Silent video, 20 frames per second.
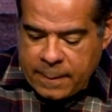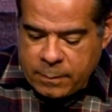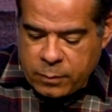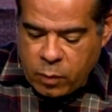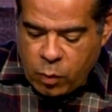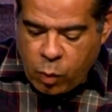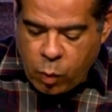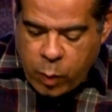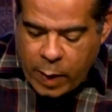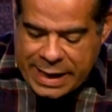
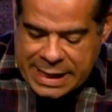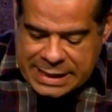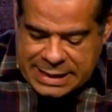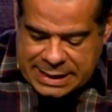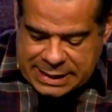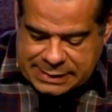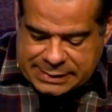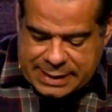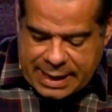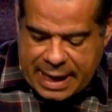when
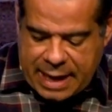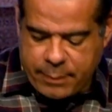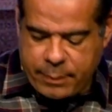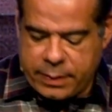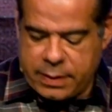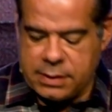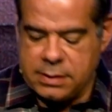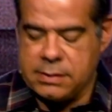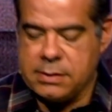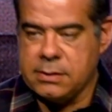this
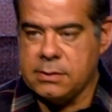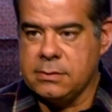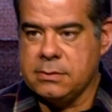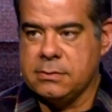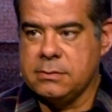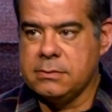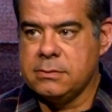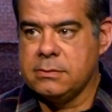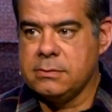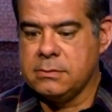happened.
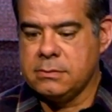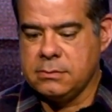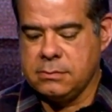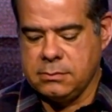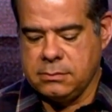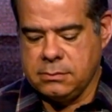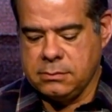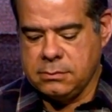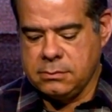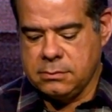
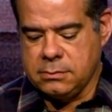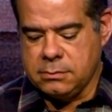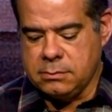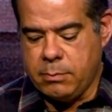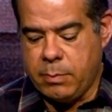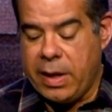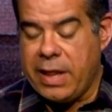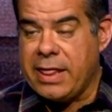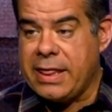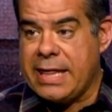
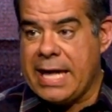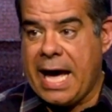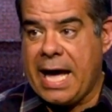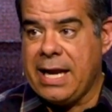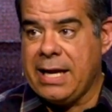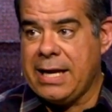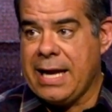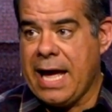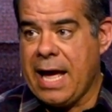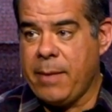But that
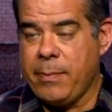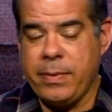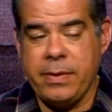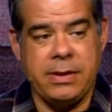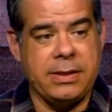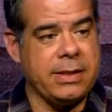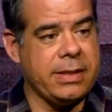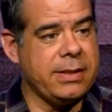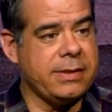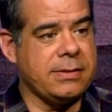it
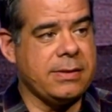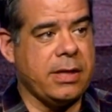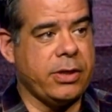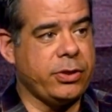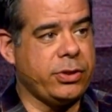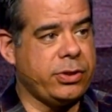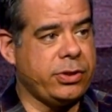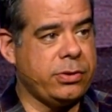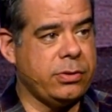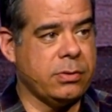happened is
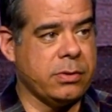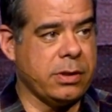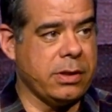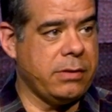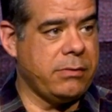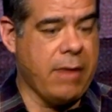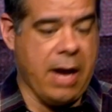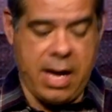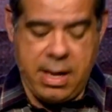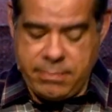
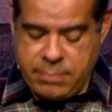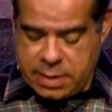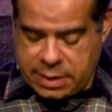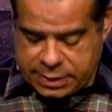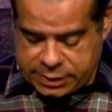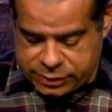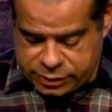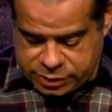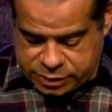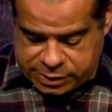assured, right?
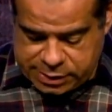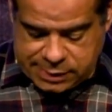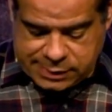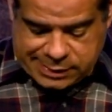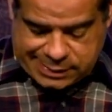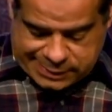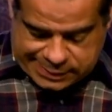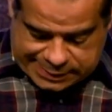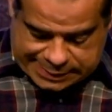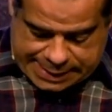Because
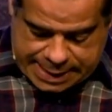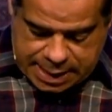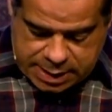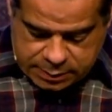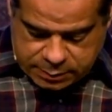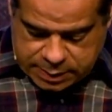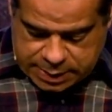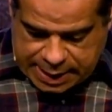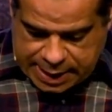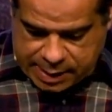Jesus said
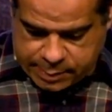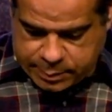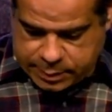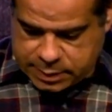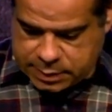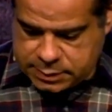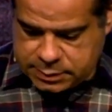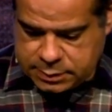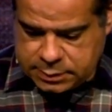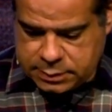it would
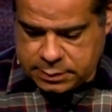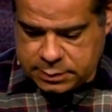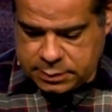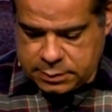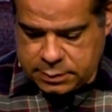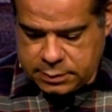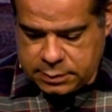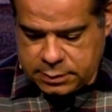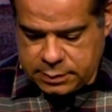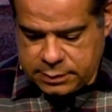happen.
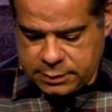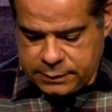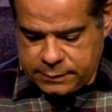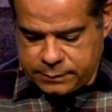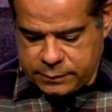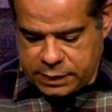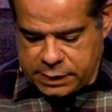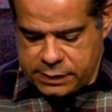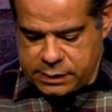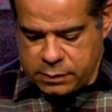
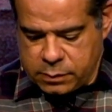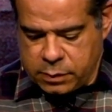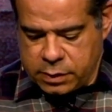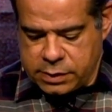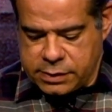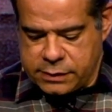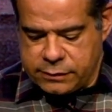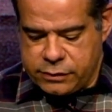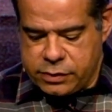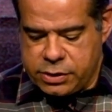These are
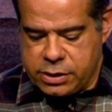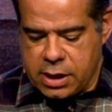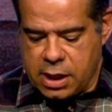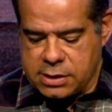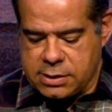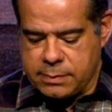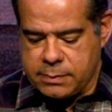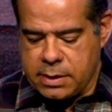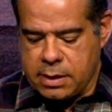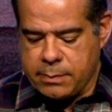words of
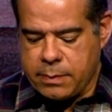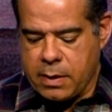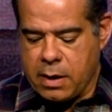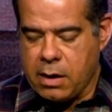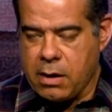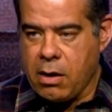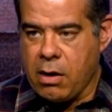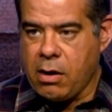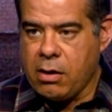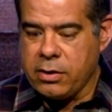judgment
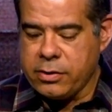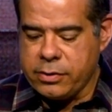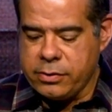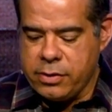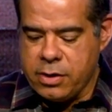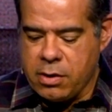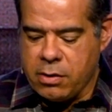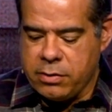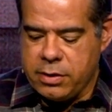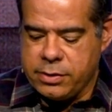upon all who
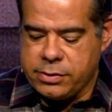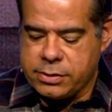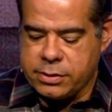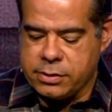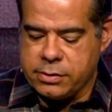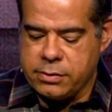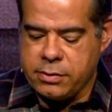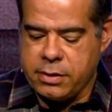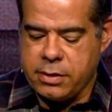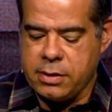know the
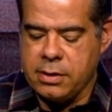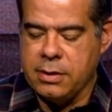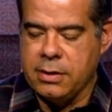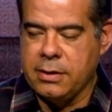truth